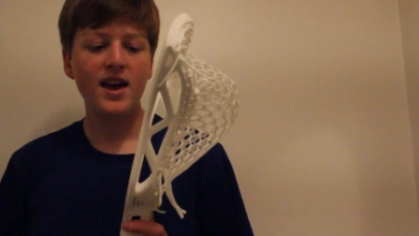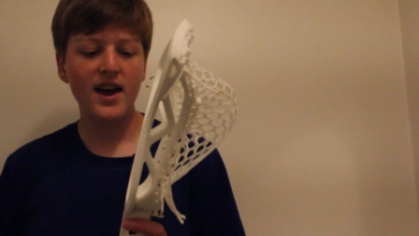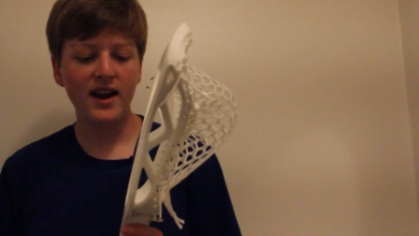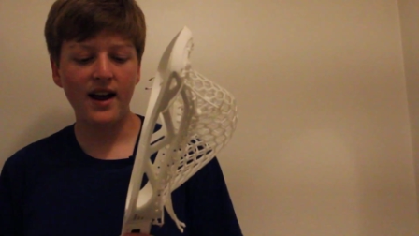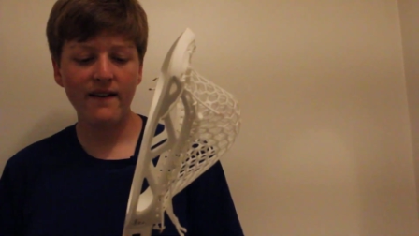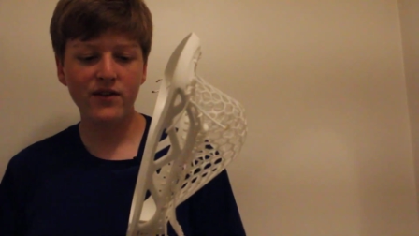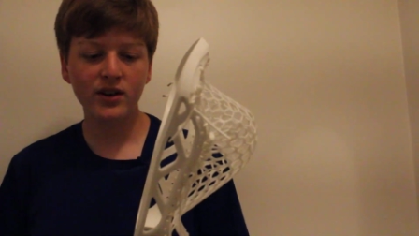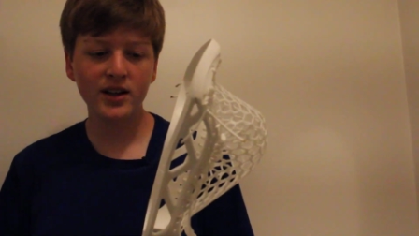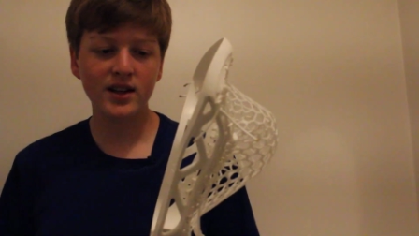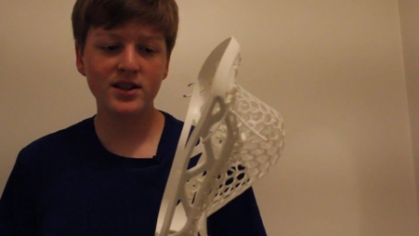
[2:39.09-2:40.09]
And I feel
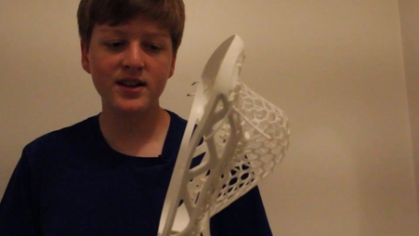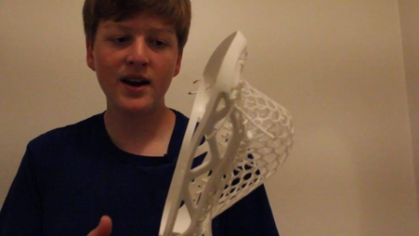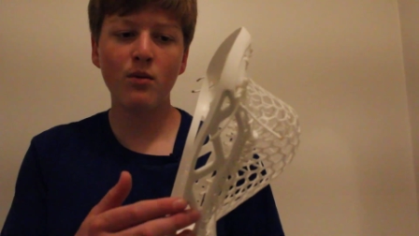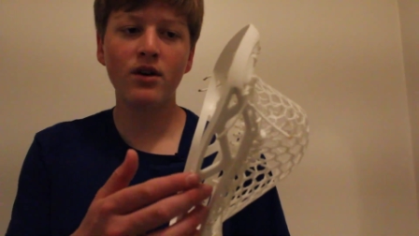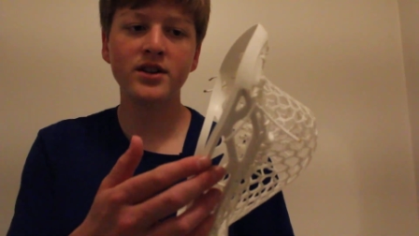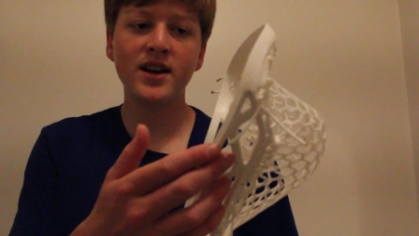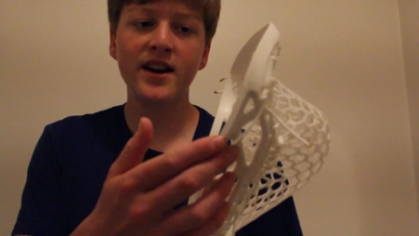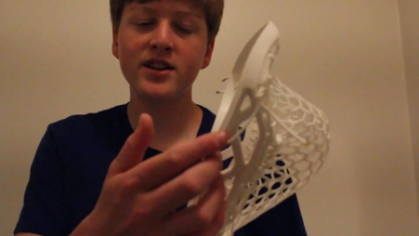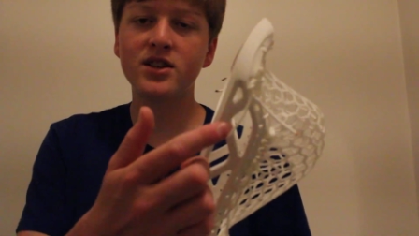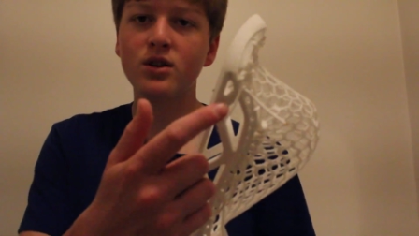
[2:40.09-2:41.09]
like this sidewall
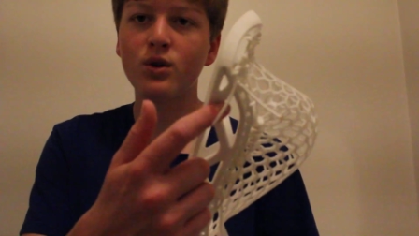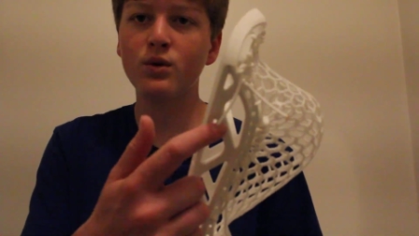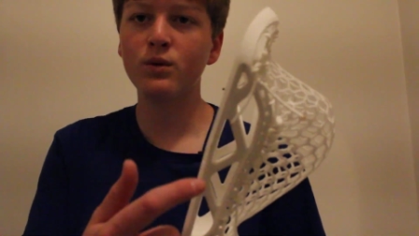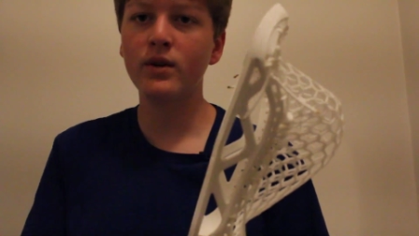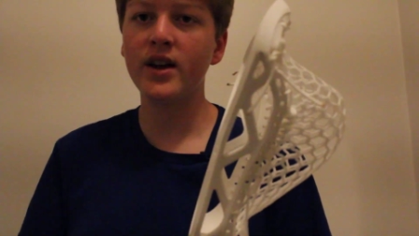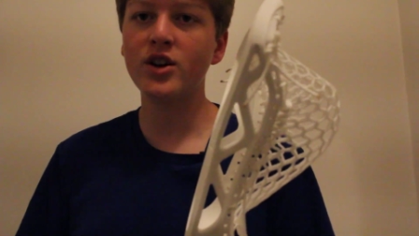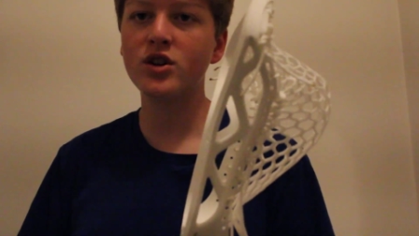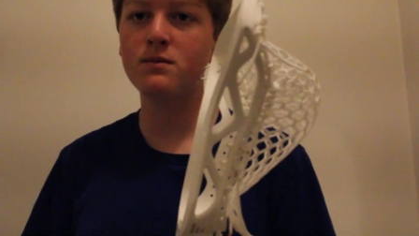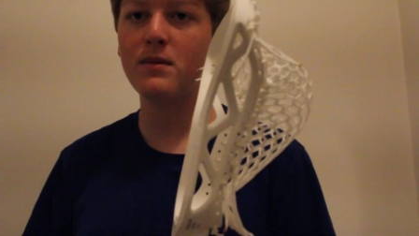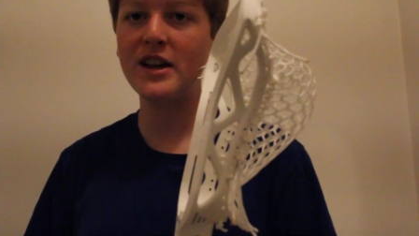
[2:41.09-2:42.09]
design is so, it
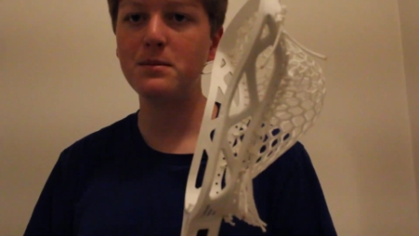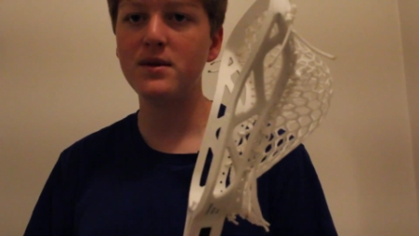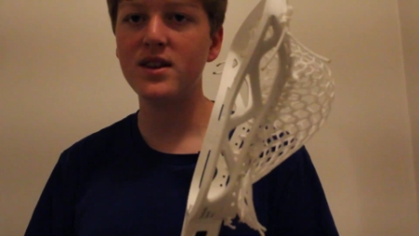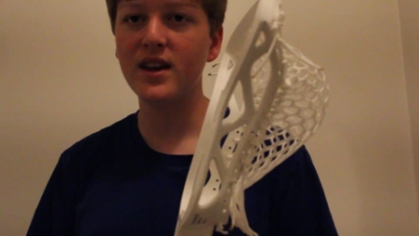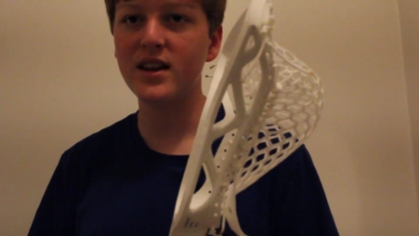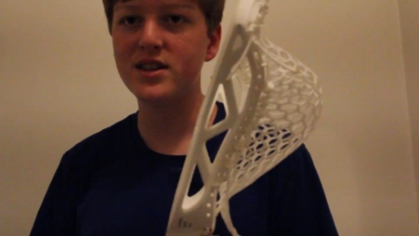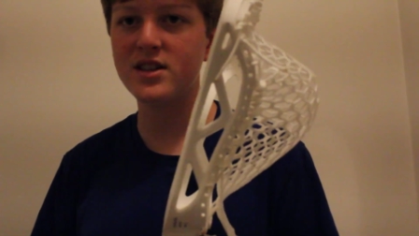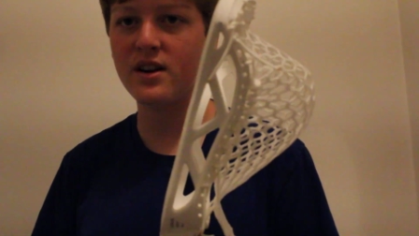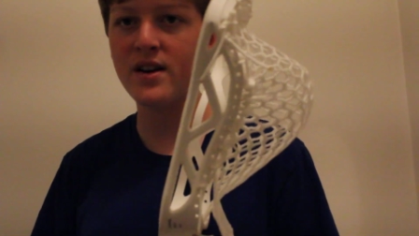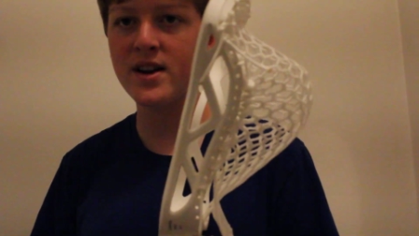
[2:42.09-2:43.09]
just makes me think it's
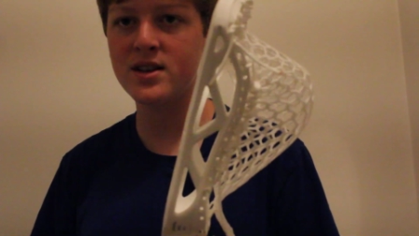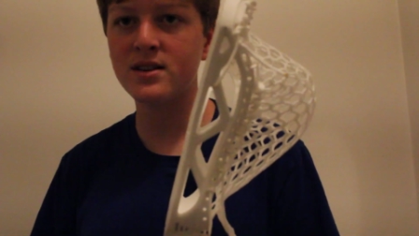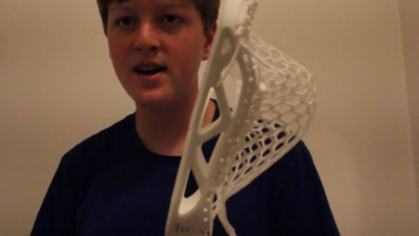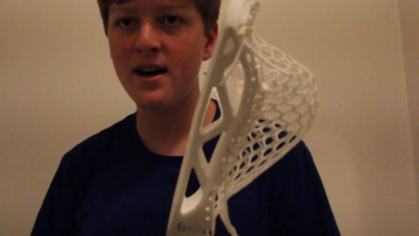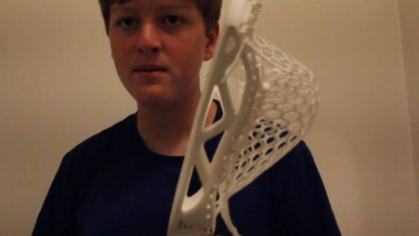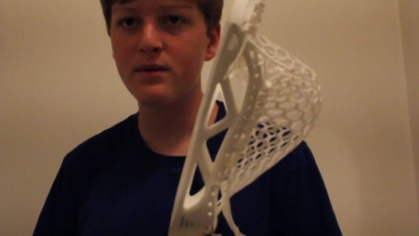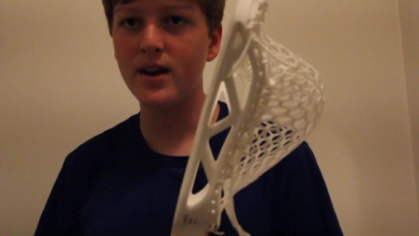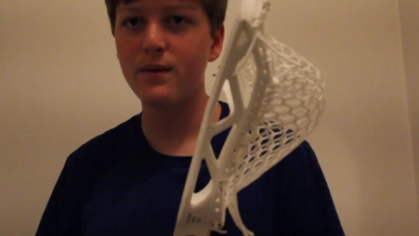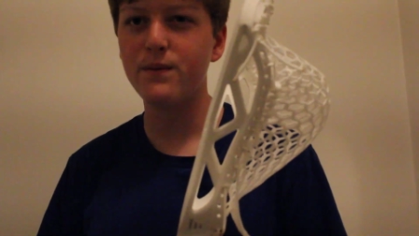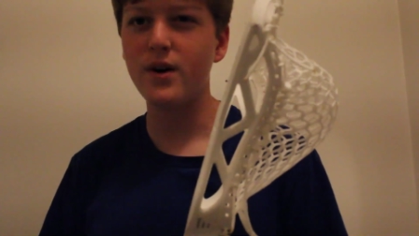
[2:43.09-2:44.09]
serious, not
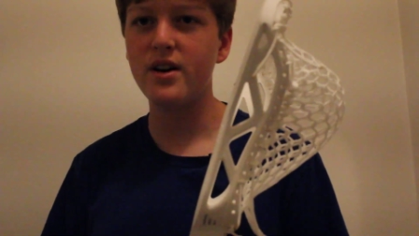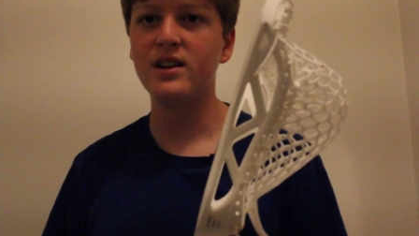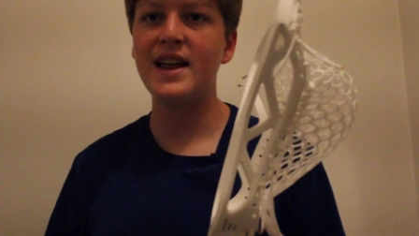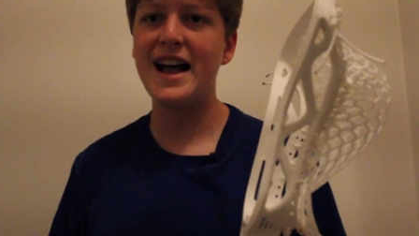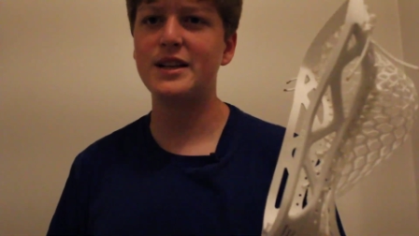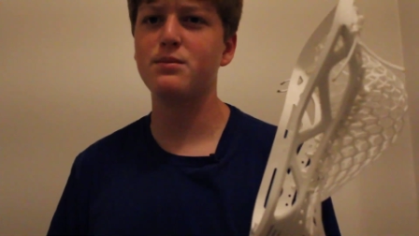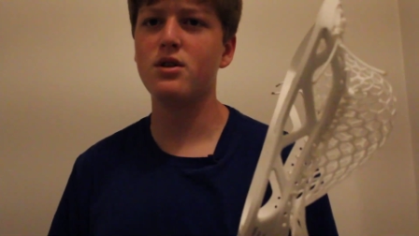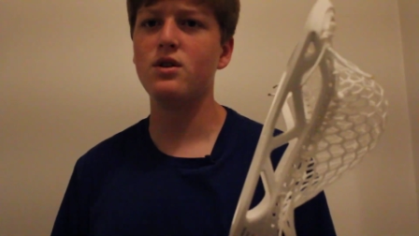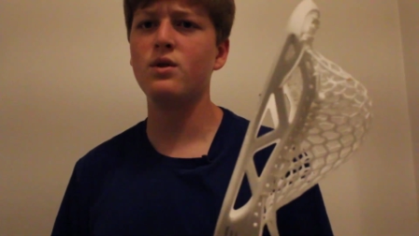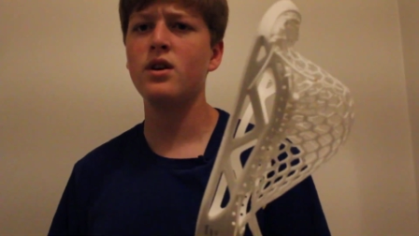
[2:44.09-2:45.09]
like fun, lax
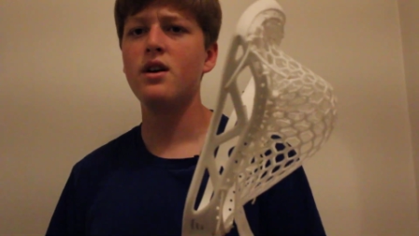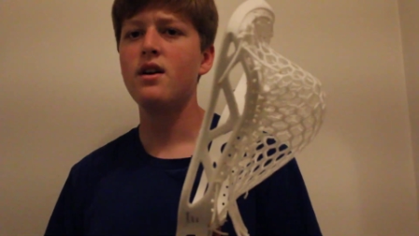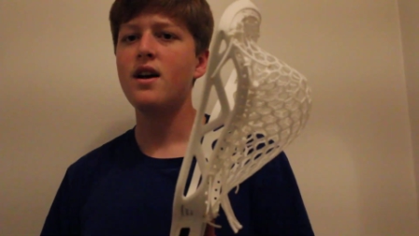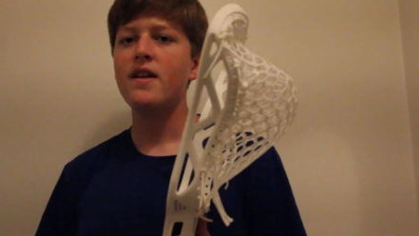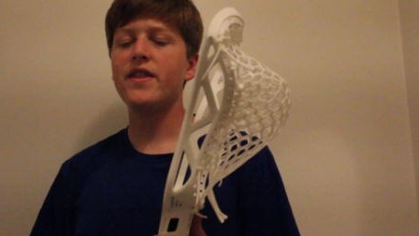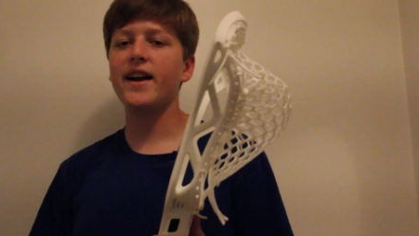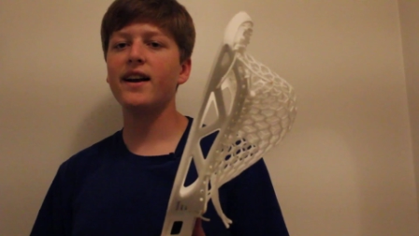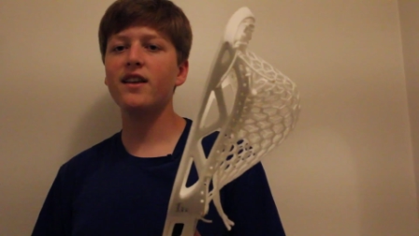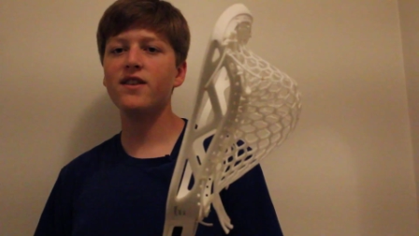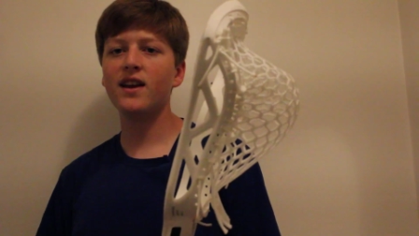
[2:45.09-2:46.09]
bro, that
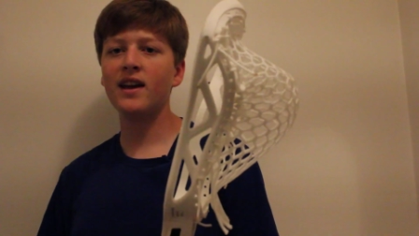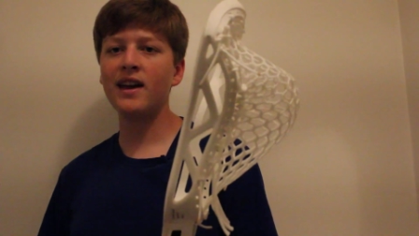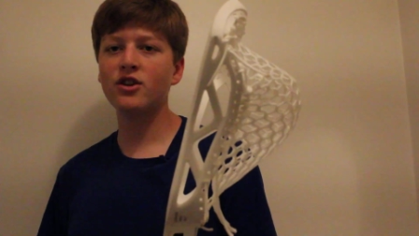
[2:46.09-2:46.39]
kind of thing.